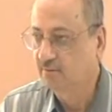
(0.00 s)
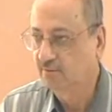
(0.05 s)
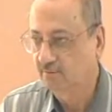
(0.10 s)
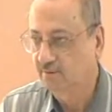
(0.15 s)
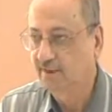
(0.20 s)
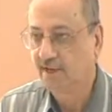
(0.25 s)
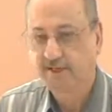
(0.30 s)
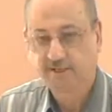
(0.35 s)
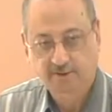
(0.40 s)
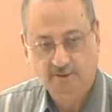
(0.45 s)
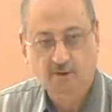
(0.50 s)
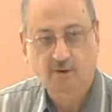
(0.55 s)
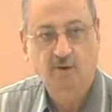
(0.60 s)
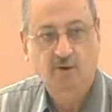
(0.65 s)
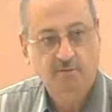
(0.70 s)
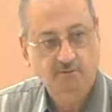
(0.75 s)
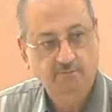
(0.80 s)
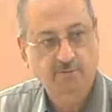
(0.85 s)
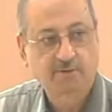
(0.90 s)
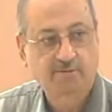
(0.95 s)
Later
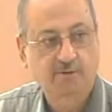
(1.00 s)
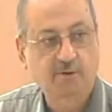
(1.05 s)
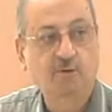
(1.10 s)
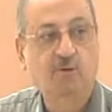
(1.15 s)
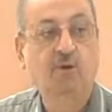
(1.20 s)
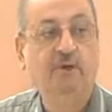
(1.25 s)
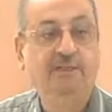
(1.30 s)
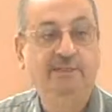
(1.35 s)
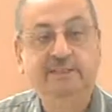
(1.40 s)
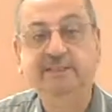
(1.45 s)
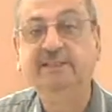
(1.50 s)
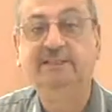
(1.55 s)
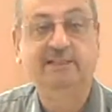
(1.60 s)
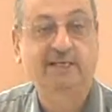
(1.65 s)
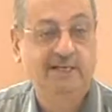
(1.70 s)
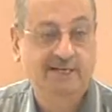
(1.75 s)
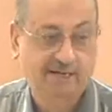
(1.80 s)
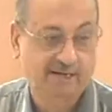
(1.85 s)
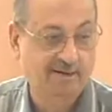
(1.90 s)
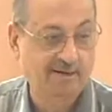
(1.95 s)
on, we will go in
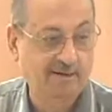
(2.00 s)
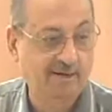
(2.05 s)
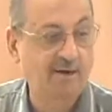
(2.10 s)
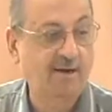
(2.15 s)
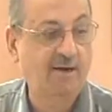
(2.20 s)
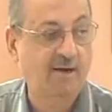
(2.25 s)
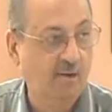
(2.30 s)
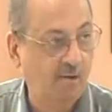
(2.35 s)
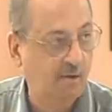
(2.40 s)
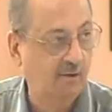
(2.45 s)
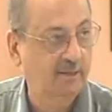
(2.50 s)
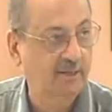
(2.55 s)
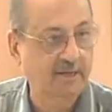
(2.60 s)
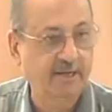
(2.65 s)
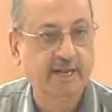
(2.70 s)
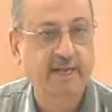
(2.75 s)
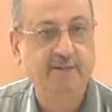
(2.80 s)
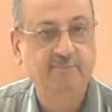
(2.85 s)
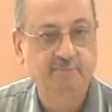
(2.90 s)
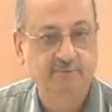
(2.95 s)
detail and learn all the
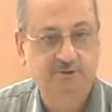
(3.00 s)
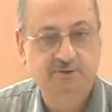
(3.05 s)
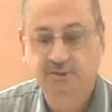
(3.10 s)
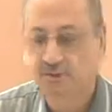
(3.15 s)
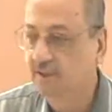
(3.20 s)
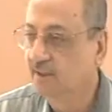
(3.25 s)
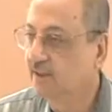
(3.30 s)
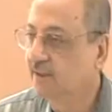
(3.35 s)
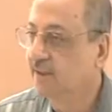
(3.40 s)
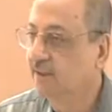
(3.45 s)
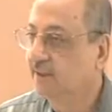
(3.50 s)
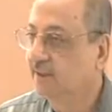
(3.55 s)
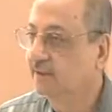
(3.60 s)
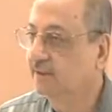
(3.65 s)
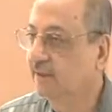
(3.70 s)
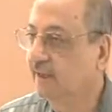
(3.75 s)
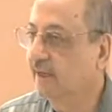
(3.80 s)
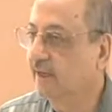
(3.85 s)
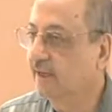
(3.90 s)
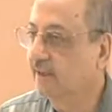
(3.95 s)
names
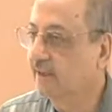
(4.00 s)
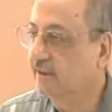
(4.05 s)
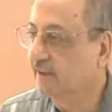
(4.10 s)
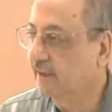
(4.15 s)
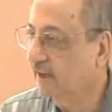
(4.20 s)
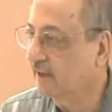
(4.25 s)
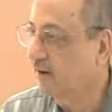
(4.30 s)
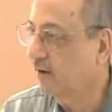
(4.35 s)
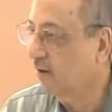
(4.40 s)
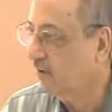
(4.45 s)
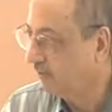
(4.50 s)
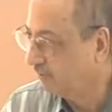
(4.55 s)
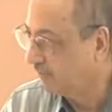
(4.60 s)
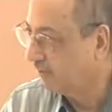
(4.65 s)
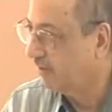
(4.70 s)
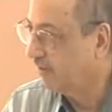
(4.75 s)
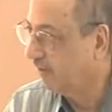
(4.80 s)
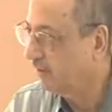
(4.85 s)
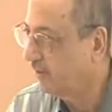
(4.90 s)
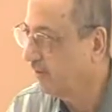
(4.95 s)
that are
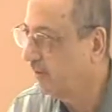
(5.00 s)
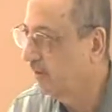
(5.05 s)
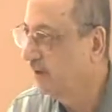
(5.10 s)
for